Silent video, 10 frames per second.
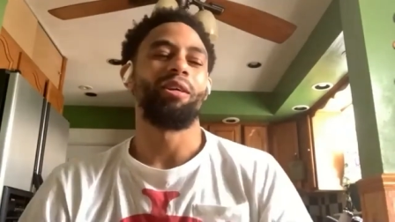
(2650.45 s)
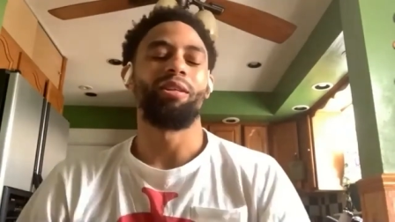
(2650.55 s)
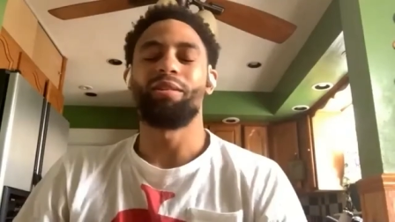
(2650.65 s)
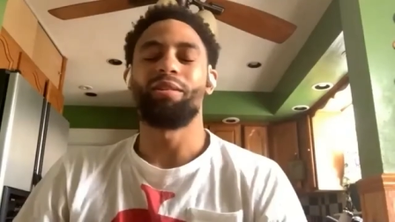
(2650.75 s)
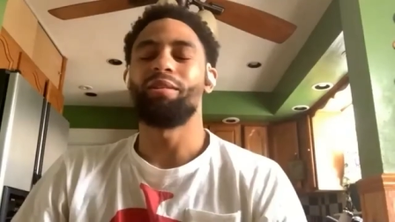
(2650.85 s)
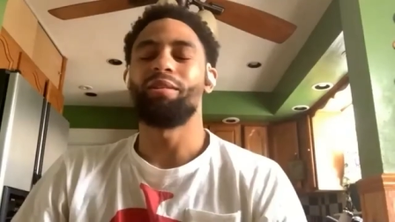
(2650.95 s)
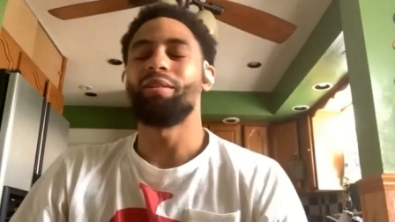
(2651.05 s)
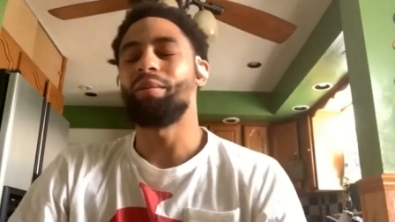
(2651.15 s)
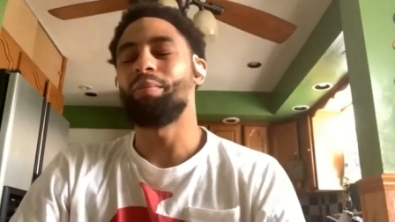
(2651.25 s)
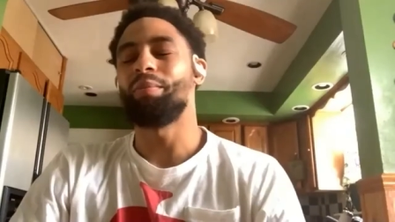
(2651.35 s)

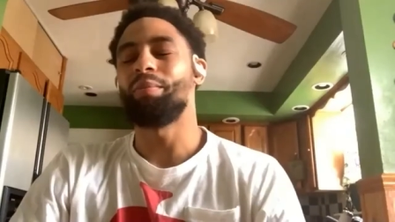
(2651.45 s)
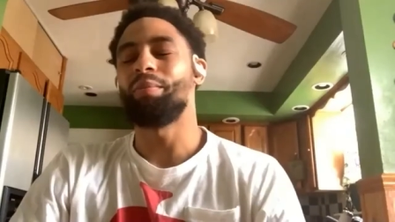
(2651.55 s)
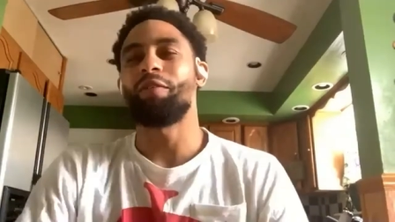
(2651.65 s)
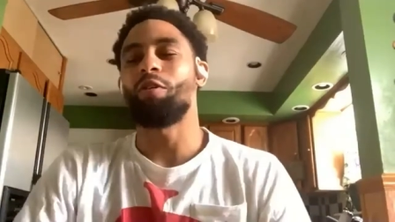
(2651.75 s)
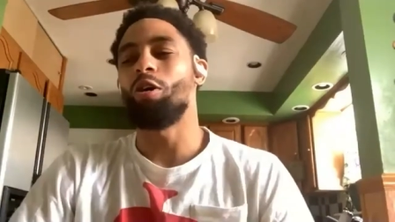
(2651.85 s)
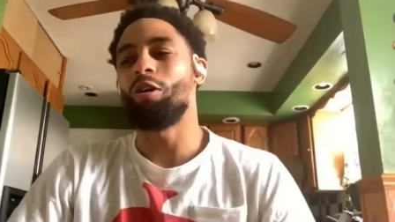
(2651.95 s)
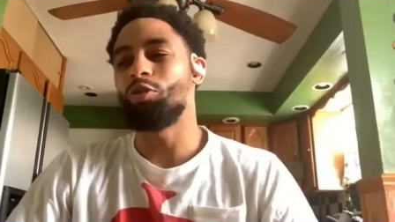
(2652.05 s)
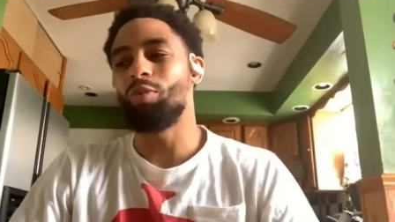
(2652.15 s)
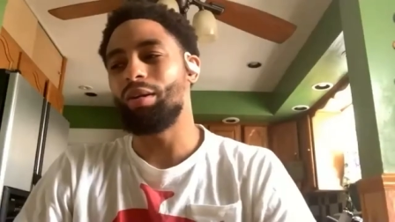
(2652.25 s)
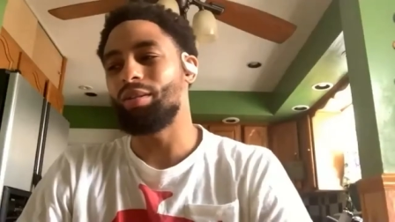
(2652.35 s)
But, like, all
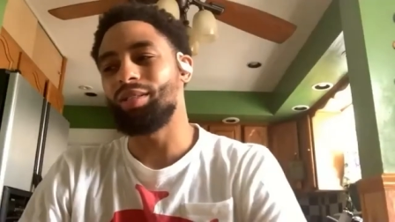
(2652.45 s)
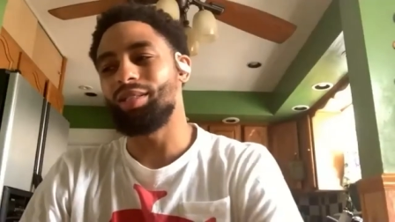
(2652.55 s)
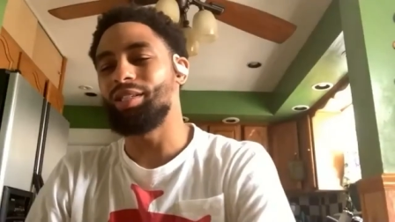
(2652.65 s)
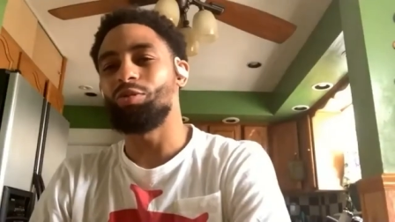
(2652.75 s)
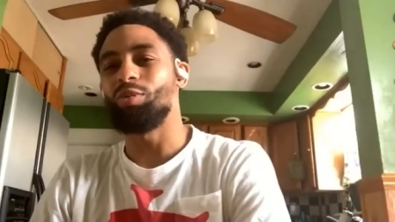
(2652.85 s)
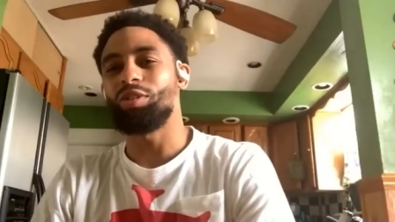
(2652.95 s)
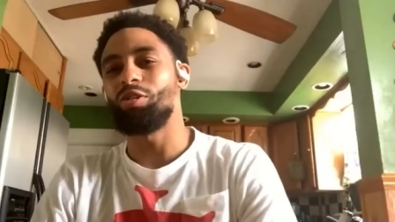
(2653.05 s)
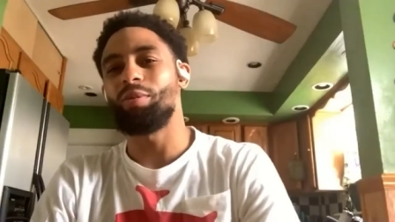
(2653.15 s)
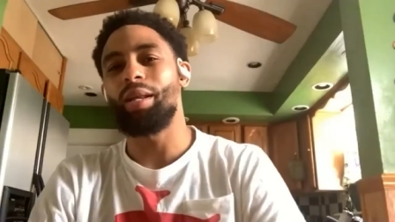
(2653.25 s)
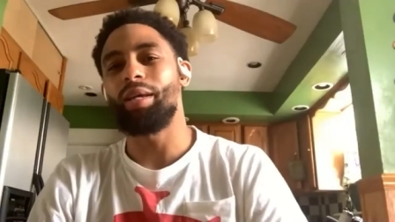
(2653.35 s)
throughout the season, you won't see
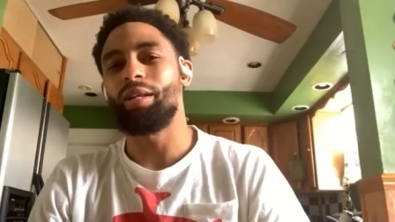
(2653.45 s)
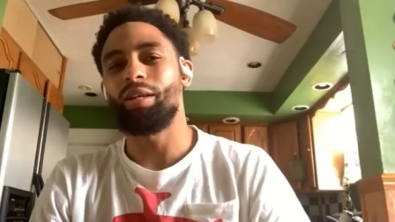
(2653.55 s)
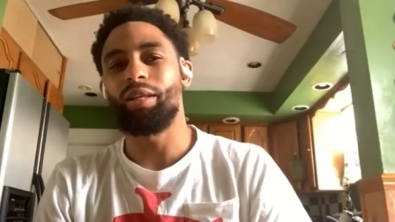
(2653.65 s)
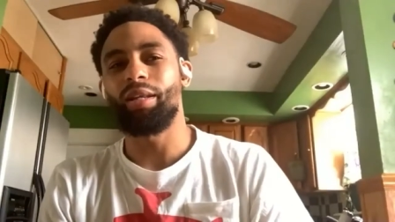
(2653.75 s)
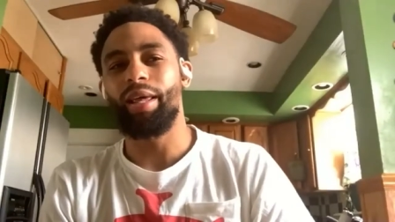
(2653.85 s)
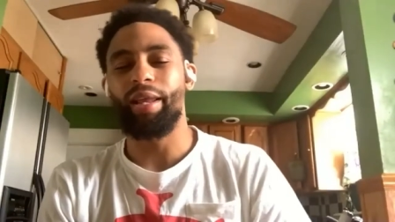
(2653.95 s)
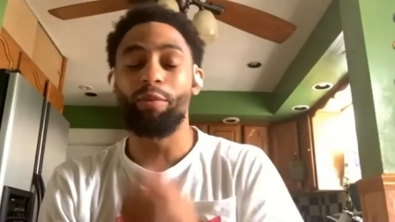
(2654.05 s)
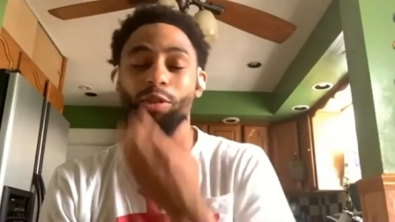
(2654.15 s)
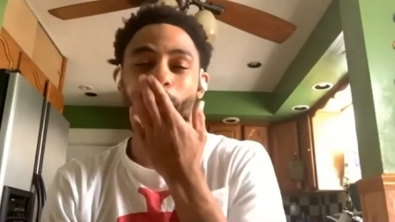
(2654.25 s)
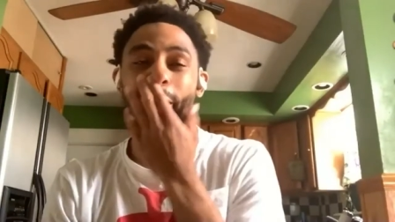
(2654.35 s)
nobody in it. And that
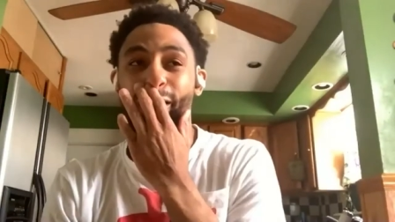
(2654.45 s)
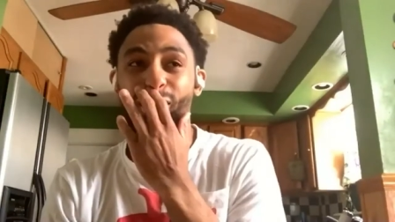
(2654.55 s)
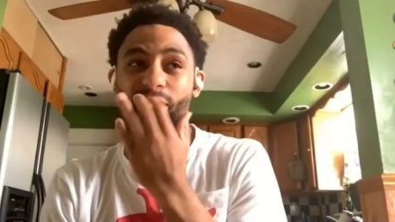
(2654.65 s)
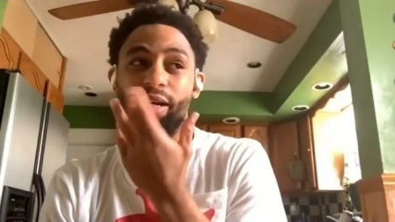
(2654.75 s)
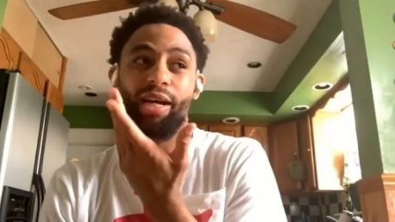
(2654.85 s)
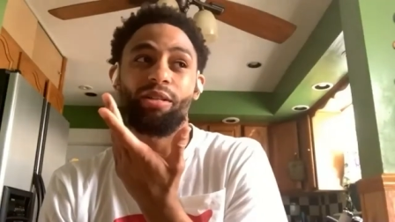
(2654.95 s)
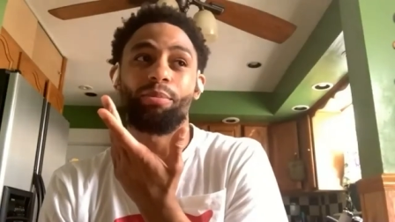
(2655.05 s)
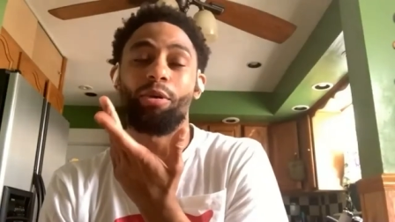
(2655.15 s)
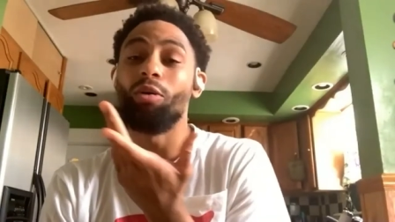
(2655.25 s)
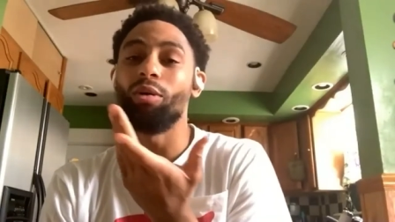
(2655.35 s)
was weird because when I got to
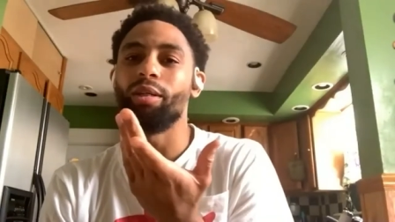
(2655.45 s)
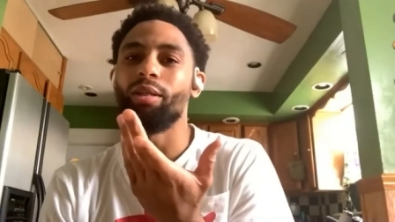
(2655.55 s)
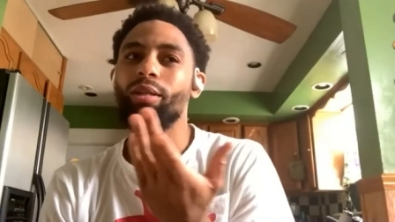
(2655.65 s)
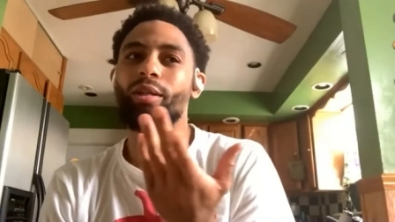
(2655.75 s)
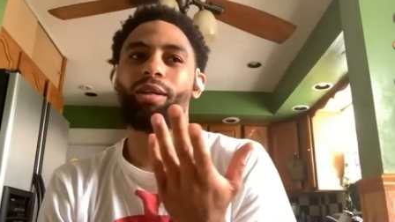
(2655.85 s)
Poland,